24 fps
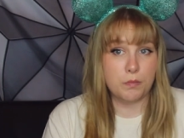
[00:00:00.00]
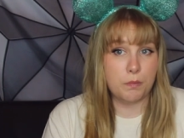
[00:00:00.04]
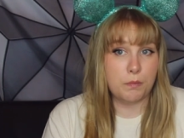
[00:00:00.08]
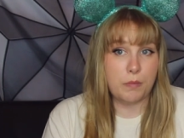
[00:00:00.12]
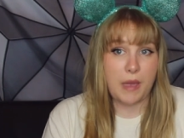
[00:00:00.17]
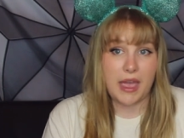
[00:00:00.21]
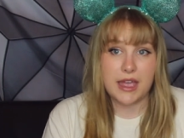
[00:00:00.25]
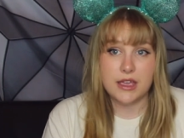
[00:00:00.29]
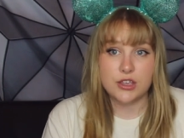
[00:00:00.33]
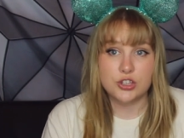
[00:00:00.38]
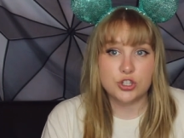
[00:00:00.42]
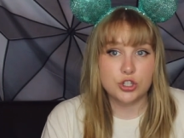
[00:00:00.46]

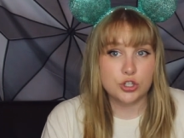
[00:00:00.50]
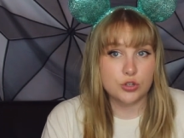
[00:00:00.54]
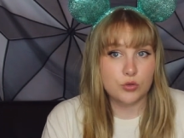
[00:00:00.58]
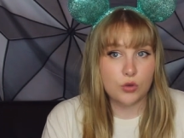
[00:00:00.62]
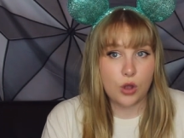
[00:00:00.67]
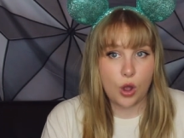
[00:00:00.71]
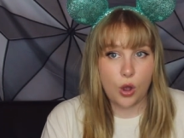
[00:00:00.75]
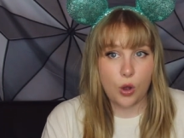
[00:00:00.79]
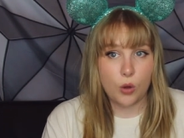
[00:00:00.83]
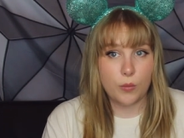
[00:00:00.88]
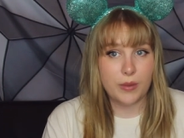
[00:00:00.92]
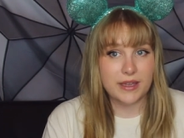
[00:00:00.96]

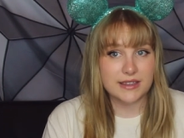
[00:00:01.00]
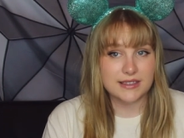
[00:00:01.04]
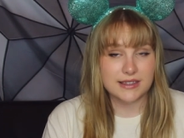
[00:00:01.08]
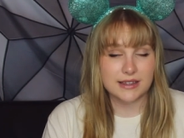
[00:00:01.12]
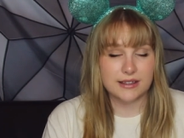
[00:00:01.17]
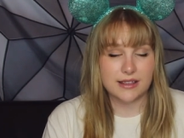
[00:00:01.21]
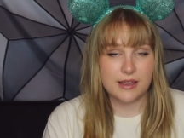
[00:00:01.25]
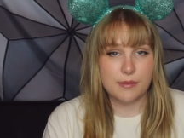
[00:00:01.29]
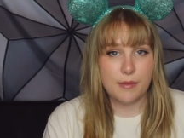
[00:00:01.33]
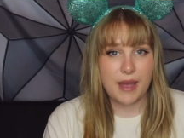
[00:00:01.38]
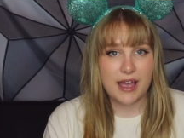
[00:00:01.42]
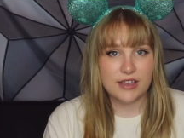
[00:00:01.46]
pay-as-you-go
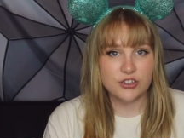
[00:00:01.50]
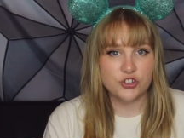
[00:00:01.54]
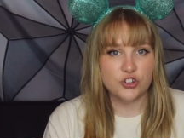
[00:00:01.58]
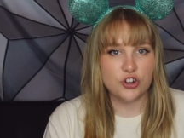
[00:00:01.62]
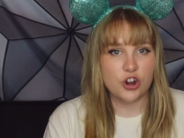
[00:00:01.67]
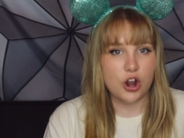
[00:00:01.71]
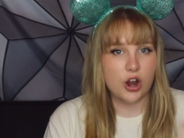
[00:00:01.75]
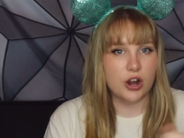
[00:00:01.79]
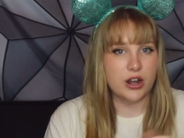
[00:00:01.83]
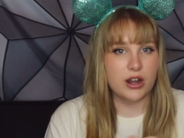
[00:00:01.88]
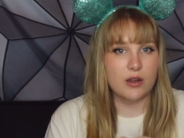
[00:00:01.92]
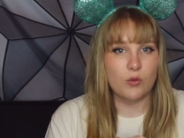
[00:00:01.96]
basically
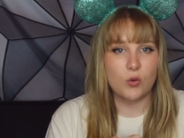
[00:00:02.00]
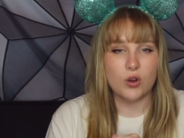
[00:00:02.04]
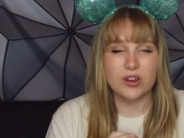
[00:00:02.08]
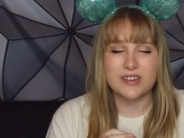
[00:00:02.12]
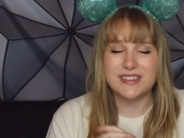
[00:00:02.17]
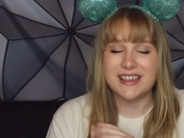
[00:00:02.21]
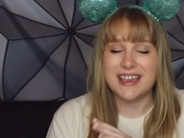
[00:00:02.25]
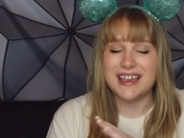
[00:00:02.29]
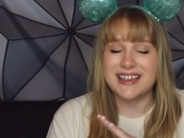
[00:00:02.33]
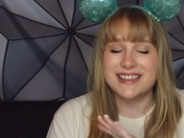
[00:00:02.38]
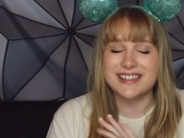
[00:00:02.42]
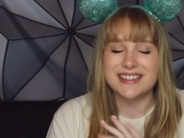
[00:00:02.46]
MasterCard. It
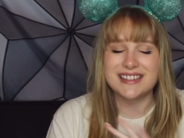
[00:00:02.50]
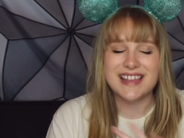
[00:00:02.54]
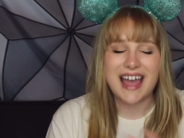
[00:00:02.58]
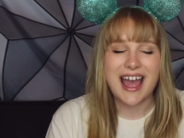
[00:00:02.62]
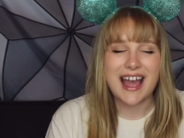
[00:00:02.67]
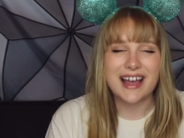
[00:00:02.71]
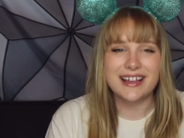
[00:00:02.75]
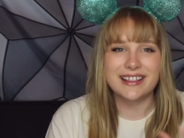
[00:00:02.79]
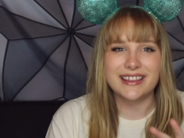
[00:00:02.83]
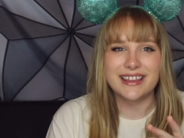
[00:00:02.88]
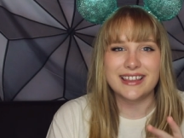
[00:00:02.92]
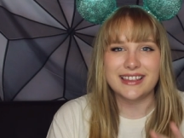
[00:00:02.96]
works
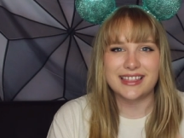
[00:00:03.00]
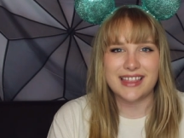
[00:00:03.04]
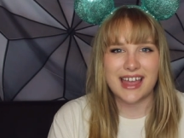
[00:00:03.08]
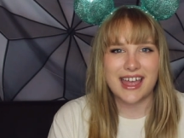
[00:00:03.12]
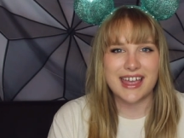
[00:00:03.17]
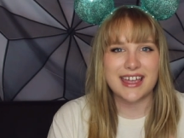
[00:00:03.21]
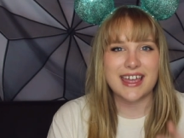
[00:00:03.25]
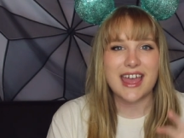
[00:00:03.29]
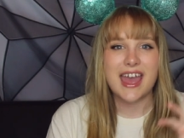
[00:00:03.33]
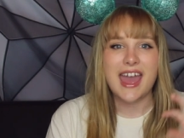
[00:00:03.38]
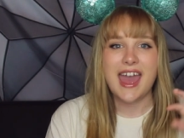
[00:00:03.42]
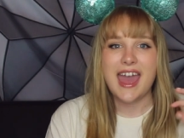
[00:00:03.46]
exactly
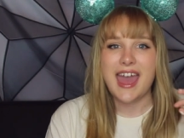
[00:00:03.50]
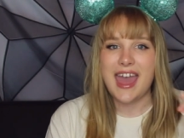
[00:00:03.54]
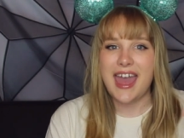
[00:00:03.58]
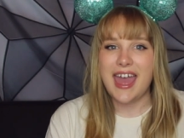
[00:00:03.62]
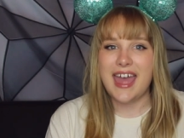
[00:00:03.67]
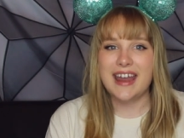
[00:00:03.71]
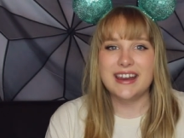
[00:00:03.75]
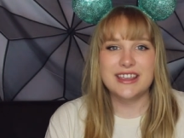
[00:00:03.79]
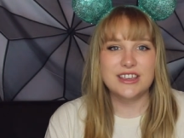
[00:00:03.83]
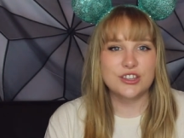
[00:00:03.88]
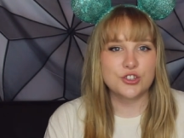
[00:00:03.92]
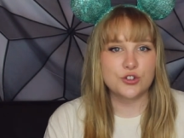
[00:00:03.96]
like
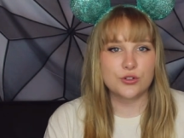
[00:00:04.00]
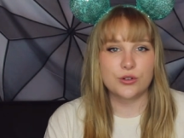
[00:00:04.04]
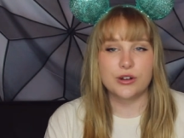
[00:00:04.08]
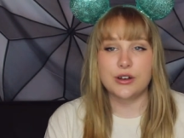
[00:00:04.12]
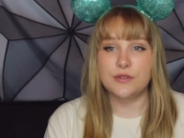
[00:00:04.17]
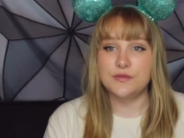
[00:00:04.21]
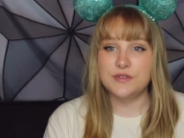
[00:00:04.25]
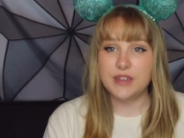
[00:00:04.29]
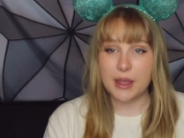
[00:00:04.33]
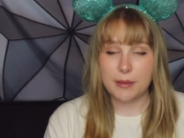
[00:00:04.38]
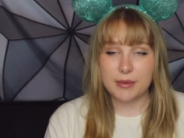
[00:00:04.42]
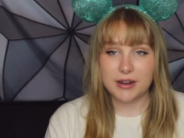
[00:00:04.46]
any sort
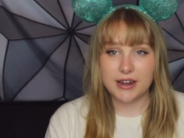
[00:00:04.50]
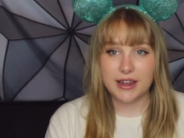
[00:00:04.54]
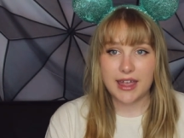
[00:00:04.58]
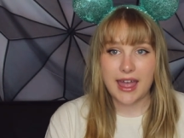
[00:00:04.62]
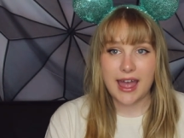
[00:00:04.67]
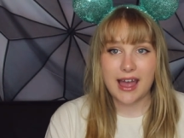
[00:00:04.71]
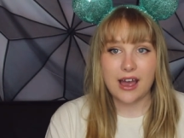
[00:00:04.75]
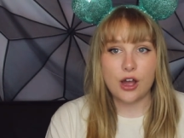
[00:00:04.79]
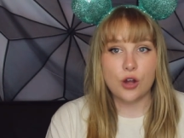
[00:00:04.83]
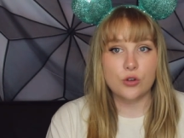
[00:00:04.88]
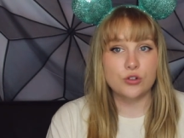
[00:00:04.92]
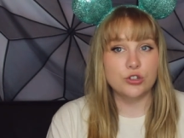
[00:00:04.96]
of debit
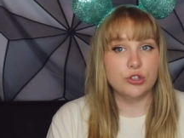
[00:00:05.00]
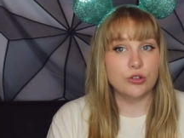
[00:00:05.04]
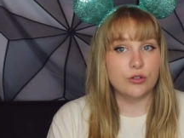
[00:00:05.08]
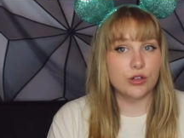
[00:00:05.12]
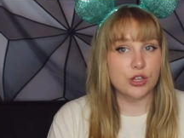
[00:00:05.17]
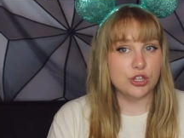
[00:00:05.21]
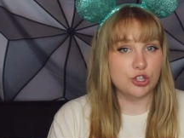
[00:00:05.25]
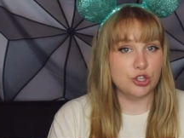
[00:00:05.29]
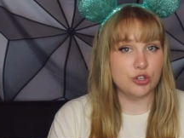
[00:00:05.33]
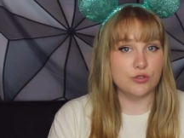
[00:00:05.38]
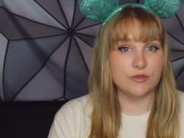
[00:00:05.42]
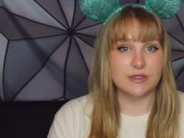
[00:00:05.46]
account. You
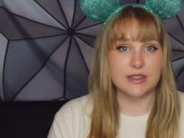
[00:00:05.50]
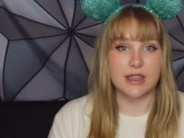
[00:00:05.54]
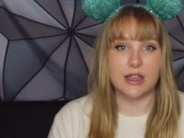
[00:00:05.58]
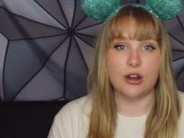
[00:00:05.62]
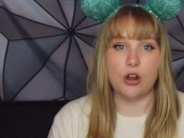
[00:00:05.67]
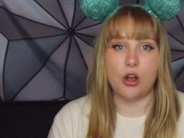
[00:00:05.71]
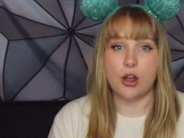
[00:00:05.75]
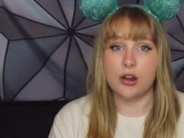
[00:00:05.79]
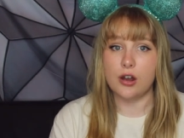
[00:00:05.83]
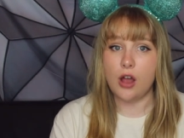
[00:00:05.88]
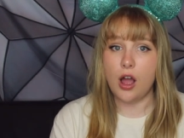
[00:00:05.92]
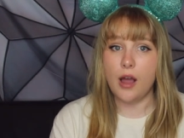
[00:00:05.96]
can use
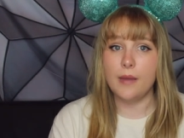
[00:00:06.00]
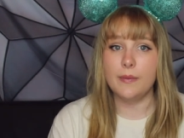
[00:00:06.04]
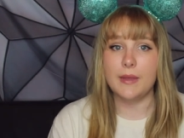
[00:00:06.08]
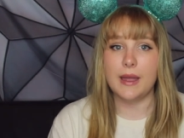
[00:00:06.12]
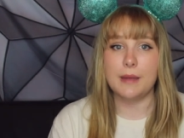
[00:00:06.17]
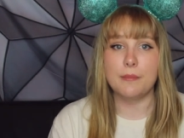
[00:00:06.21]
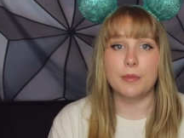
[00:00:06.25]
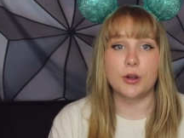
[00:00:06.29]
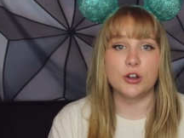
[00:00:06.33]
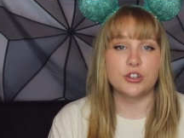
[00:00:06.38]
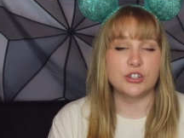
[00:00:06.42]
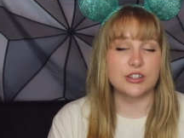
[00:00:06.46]
it on
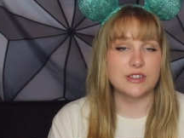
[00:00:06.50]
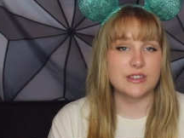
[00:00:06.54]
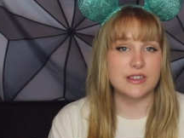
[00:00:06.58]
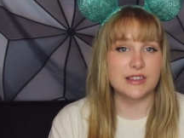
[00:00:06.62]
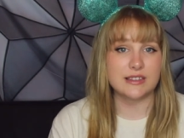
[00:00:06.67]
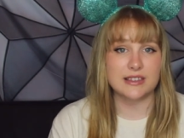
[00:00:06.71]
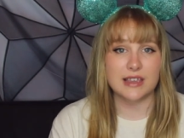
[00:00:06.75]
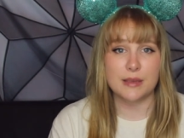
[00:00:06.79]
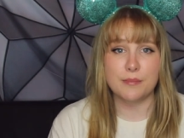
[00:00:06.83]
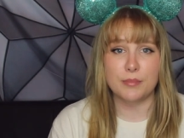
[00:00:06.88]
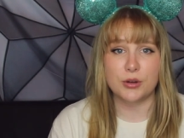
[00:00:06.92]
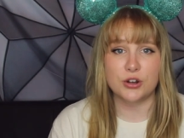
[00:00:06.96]
online
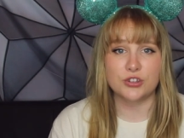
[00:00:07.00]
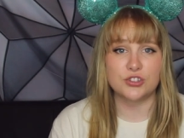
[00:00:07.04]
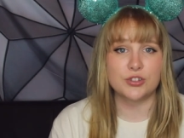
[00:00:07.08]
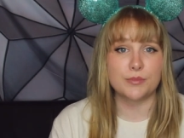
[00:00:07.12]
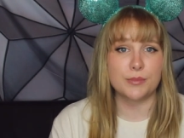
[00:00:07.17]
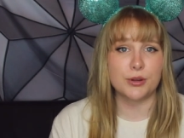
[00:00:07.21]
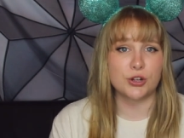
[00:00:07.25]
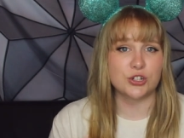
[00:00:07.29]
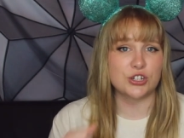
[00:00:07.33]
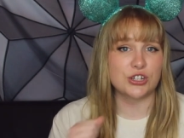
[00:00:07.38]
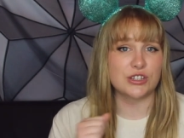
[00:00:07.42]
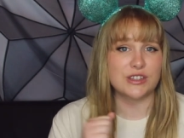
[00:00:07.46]
purchases,
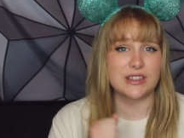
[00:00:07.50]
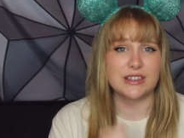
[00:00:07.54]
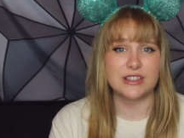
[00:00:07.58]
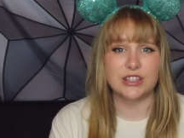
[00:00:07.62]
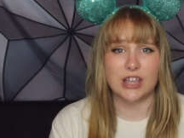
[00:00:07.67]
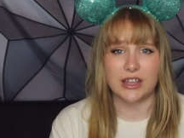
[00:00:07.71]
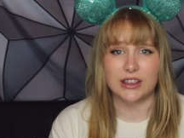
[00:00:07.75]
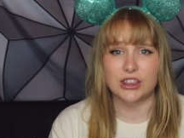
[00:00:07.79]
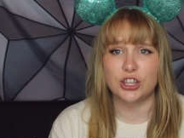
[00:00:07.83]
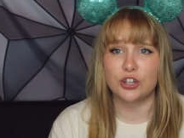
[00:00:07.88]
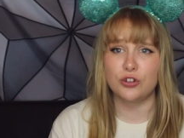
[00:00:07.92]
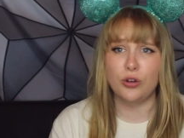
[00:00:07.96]
in-person
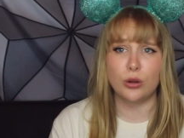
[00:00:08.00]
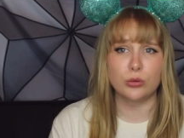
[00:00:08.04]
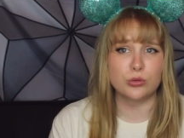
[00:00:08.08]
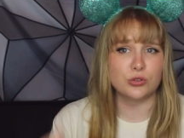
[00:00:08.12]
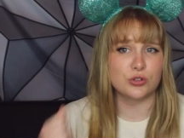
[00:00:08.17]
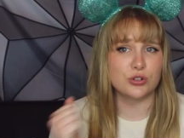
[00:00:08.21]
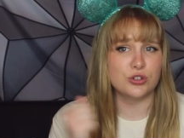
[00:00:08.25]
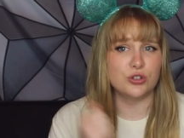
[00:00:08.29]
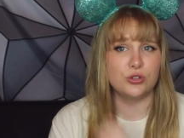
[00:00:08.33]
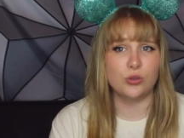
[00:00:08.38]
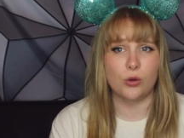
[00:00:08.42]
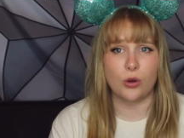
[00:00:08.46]
purchases, at the
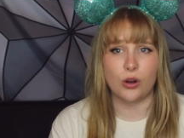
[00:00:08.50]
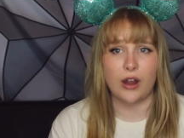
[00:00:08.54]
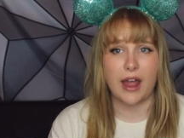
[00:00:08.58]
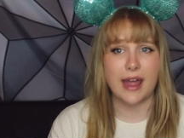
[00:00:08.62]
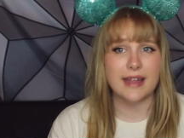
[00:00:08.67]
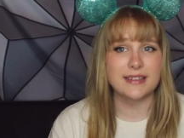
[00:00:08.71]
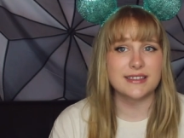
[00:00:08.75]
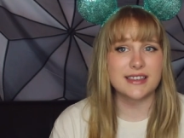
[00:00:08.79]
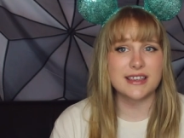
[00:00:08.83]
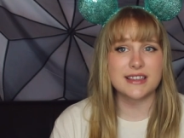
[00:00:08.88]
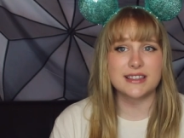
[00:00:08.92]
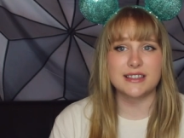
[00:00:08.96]
grocery store,
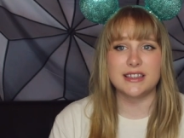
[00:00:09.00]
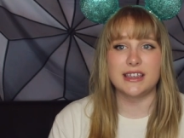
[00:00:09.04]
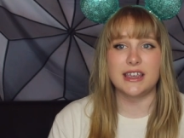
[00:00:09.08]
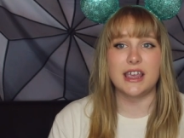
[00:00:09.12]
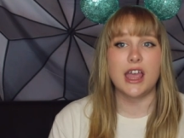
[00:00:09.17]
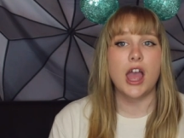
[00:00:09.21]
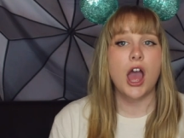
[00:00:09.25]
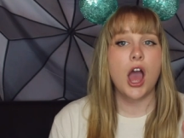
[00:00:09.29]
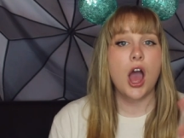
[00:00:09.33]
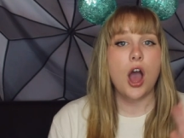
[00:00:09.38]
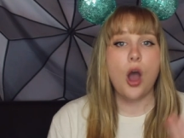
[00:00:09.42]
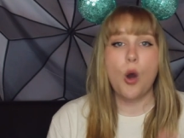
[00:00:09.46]
at
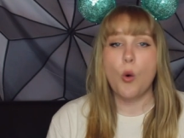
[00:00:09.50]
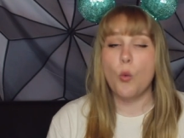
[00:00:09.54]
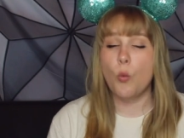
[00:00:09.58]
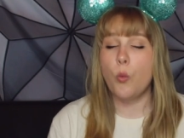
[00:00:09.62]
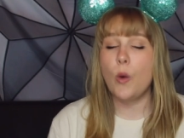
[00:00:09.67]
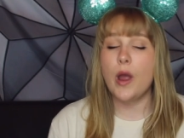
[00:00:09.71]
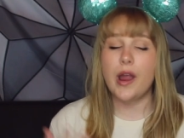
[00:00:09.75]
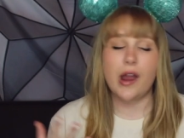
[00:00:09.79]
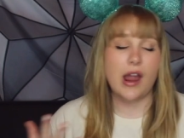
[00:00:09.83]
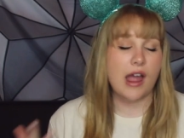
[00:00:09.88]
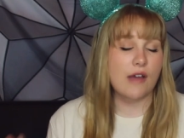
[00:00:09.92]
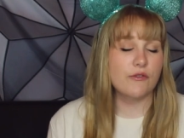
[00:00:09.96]
Disney,
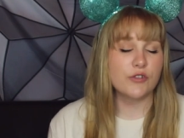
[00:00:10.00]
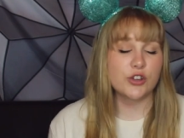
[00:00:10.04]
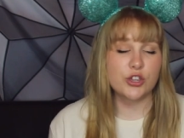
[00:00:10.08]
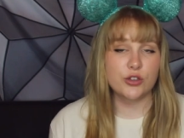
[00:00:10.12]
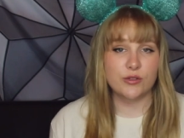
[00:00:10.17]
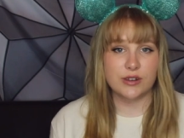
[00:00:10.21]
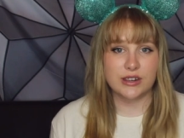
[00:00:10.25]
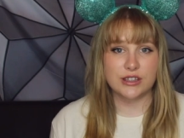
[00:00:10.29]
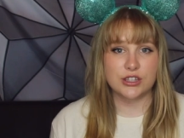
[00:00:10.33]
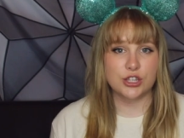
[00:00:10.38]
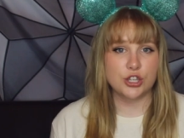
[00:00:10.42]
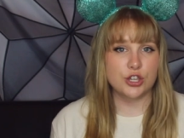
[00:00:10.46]
wherever
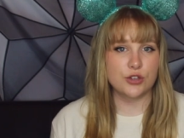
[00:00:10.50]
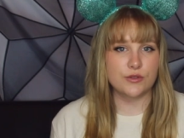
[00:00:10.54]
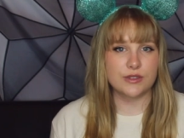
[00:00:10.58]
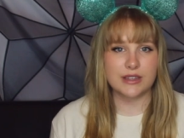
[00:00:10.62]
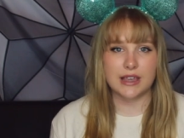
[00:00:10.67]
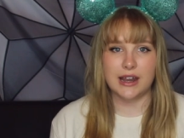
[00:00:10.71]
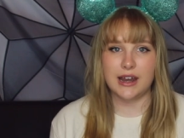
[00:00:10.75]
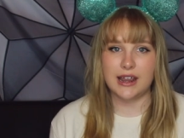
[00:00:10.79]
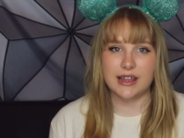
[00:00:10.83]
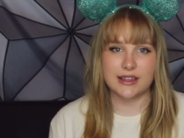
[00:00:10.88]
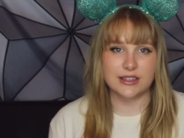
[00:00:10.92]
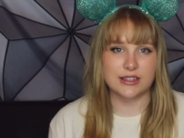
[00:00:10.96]
you need to use
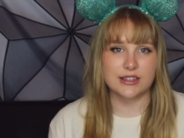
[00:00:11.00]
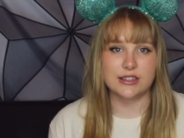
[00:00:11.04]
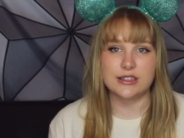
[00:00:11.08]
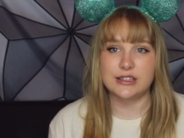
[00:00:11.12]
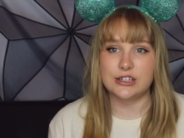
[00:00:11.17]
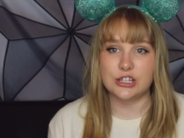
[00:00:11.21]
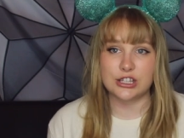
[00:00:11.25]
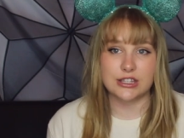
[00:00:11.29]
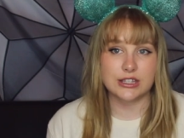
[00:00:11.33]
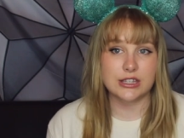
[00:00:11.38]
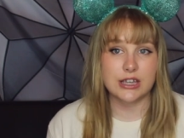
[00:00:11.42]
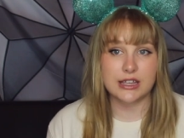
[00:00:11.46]
it. It's
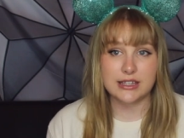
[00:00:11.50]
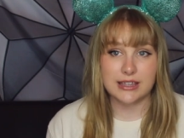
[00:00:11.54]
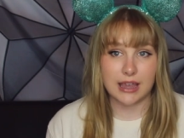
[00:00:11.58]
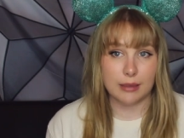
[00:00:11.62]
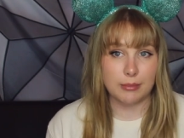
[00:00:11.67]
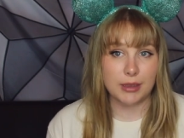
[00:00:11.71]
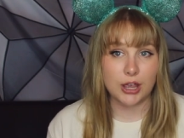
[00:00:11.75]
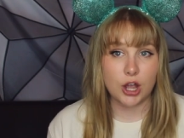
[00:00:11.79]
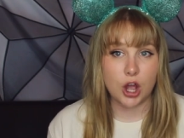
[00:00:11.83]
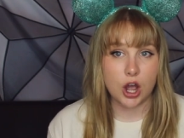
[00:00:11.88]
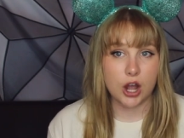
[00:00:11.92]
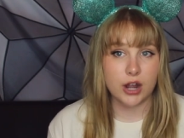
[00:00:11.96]
just a
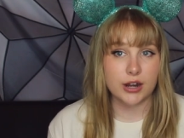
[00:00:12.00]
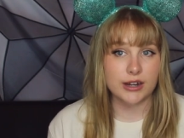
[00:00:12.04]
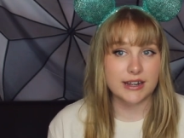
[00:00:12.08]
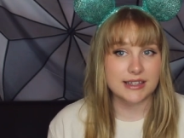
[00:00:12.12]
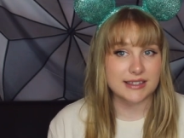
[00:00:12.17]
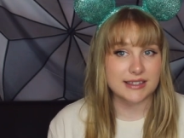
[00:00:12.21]
debit card